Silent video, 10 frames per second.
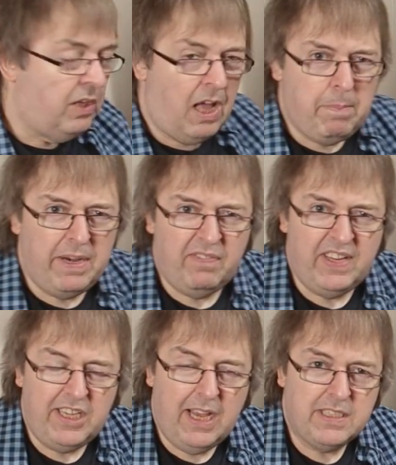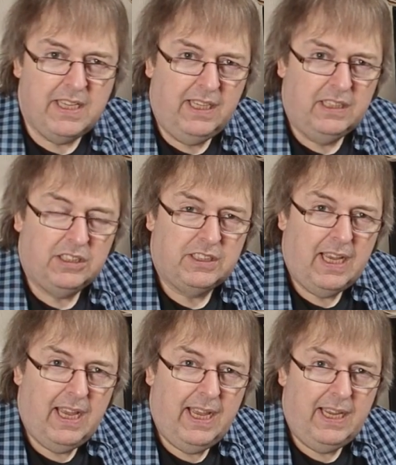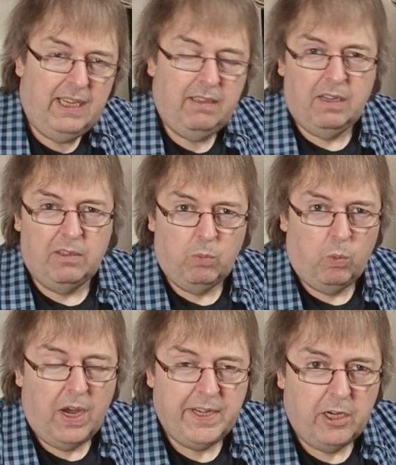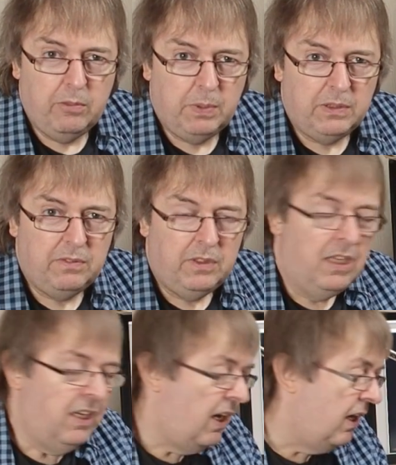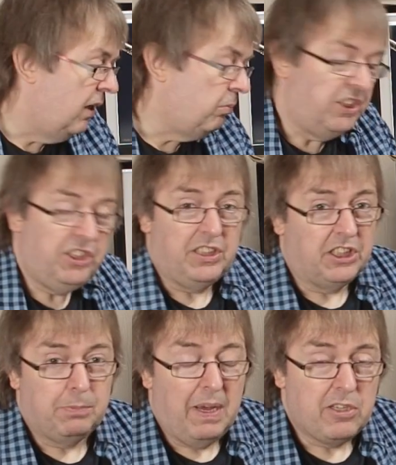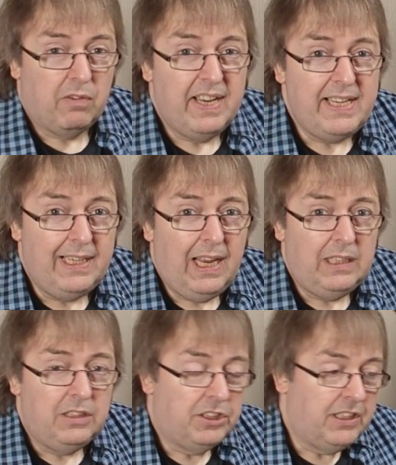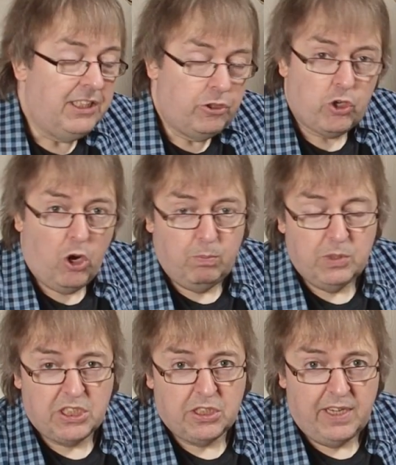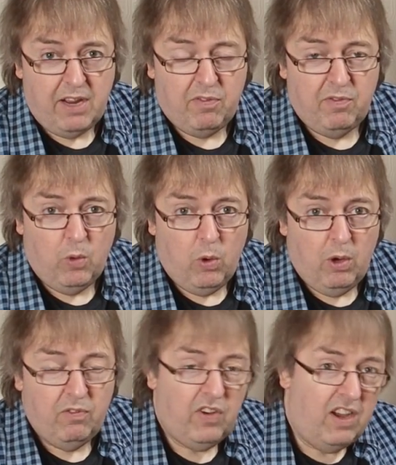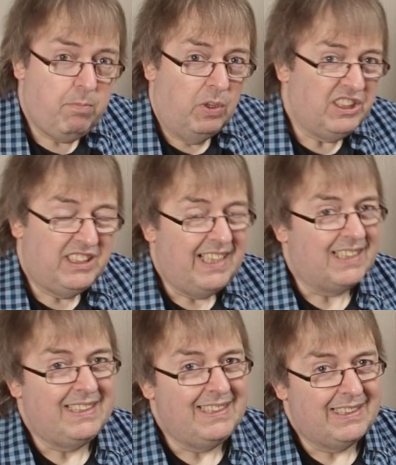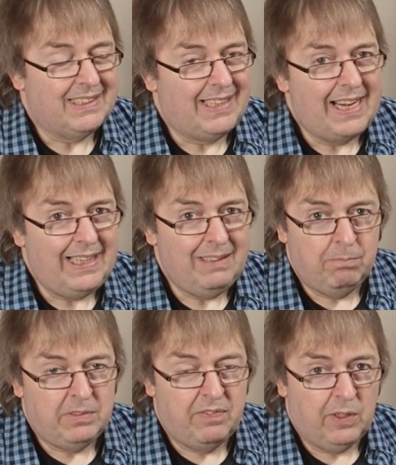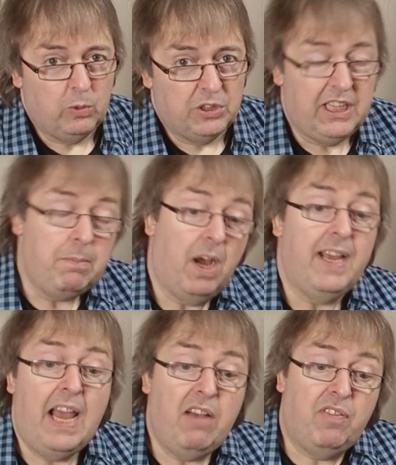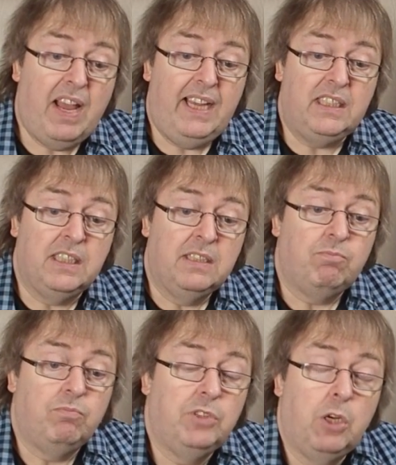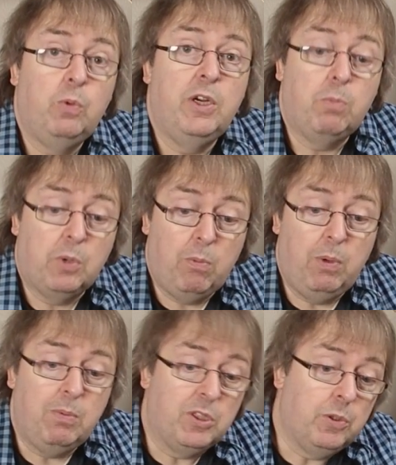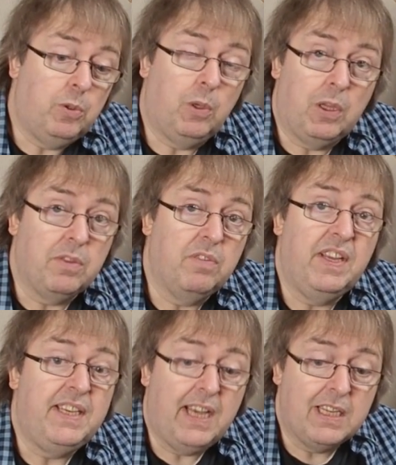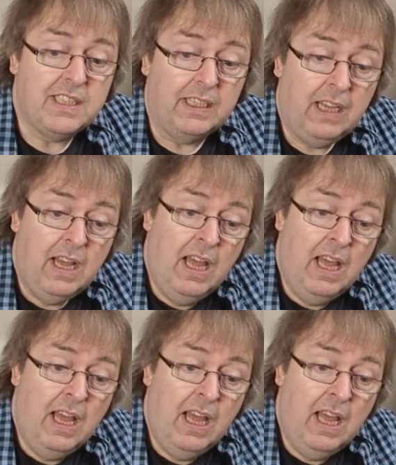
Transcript: a bit of vignetting at, say, at wide open, which you'd expect off any lens. It drops at f4, 5.6, it's getting difficult to see. By f8, no real problem at all on the vignetting.